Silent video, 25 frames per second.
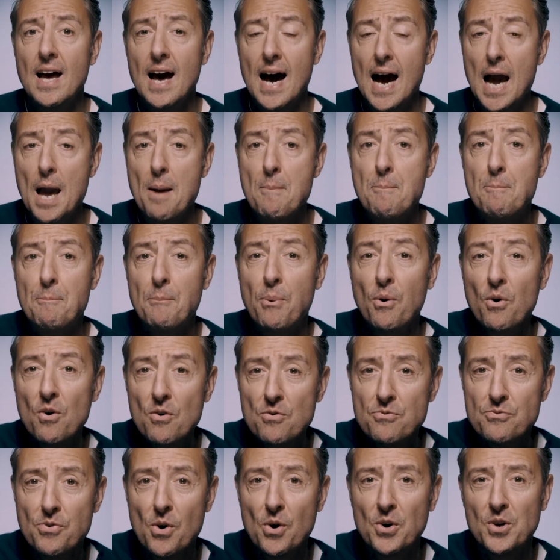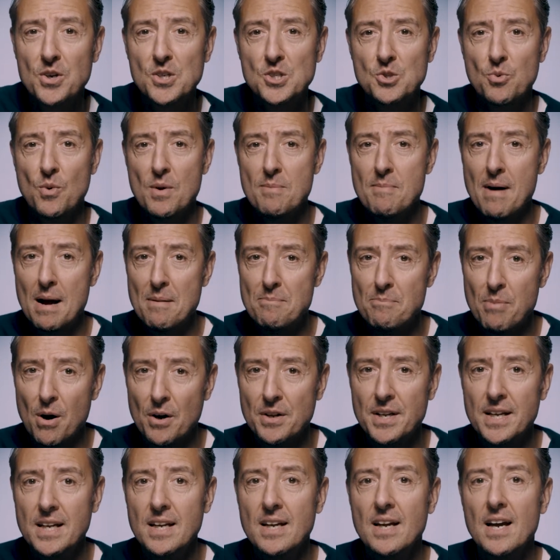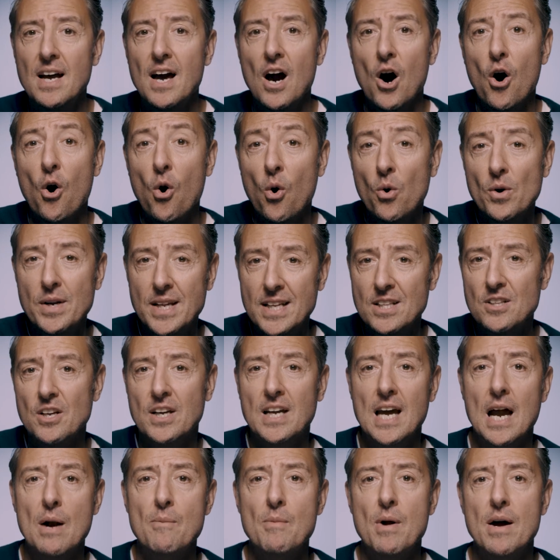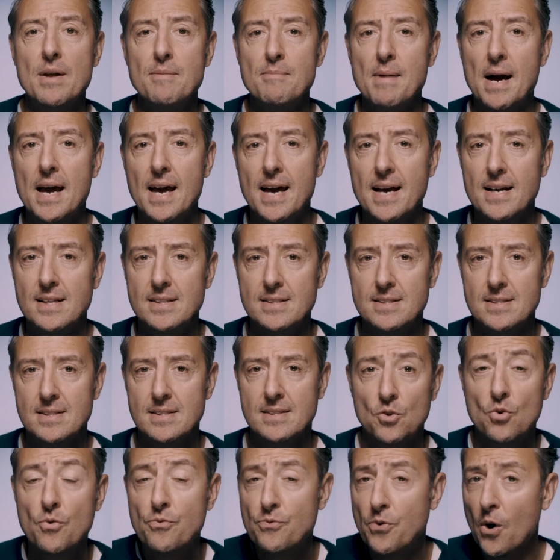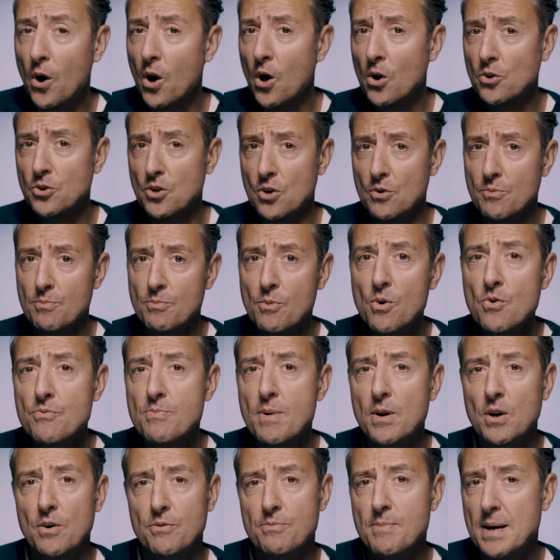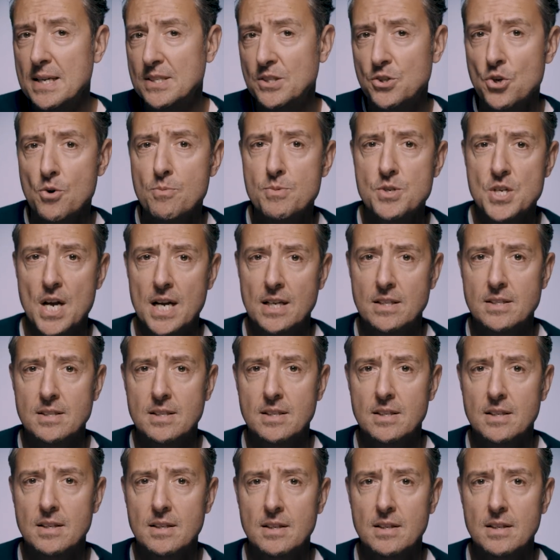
I pull focus with my body holding the camera in my hands to follow the movement of my subject.